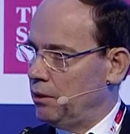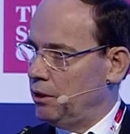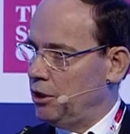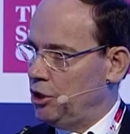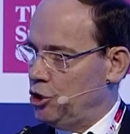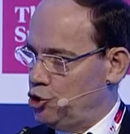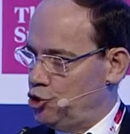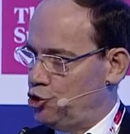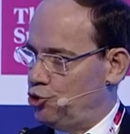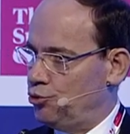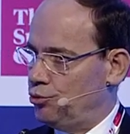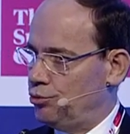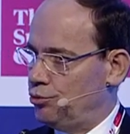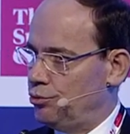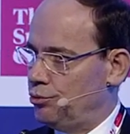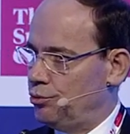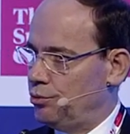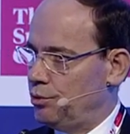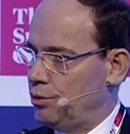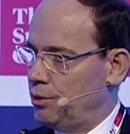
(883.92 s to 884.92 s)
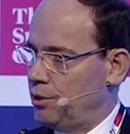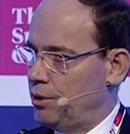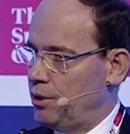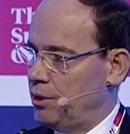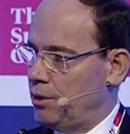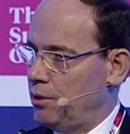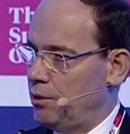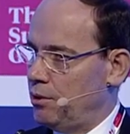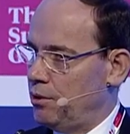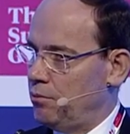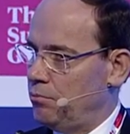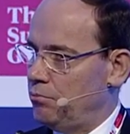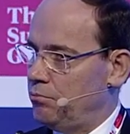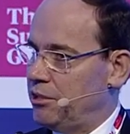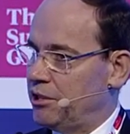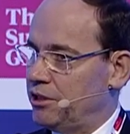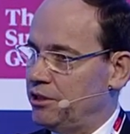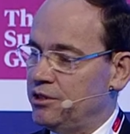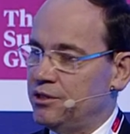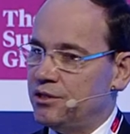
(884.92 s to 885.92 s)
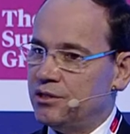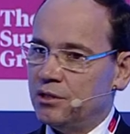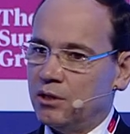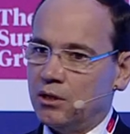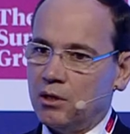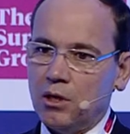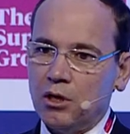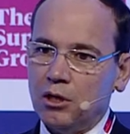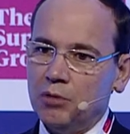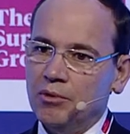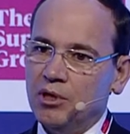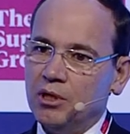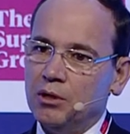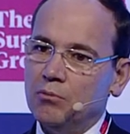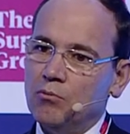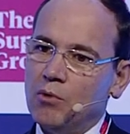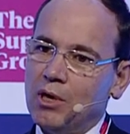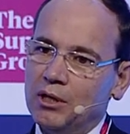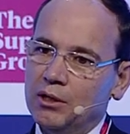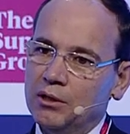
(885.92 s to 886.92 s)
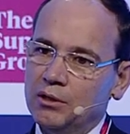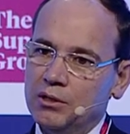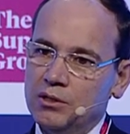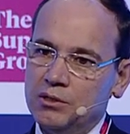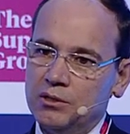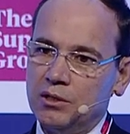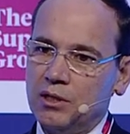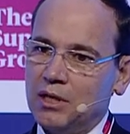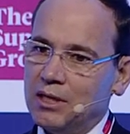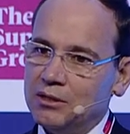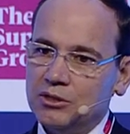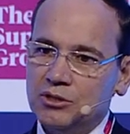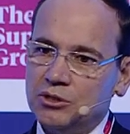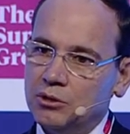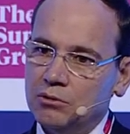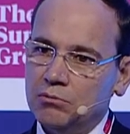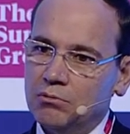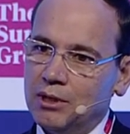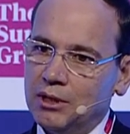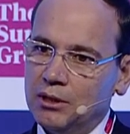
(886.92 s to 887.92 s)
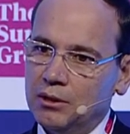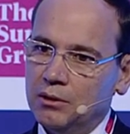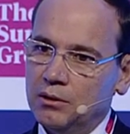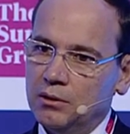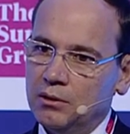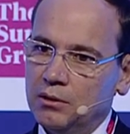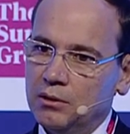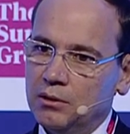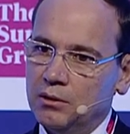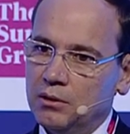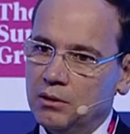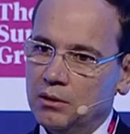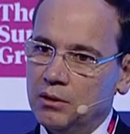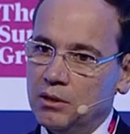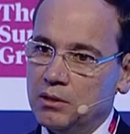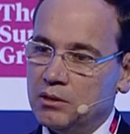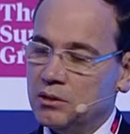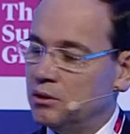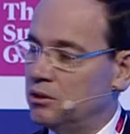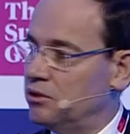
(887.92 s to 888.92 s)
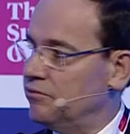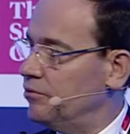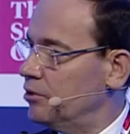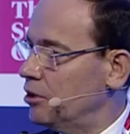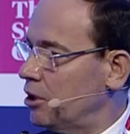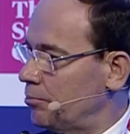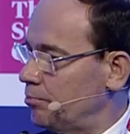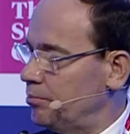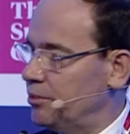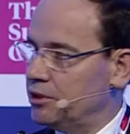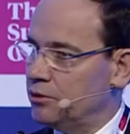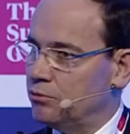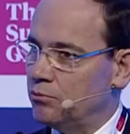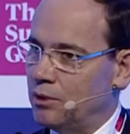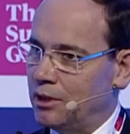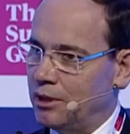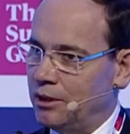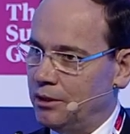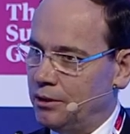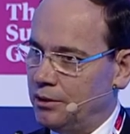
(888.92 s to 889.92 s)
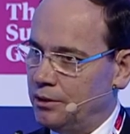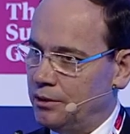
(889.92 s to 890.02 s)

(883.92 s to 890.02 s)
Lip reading: issue, but it's an economic one, it's a cultural one, it's a development one.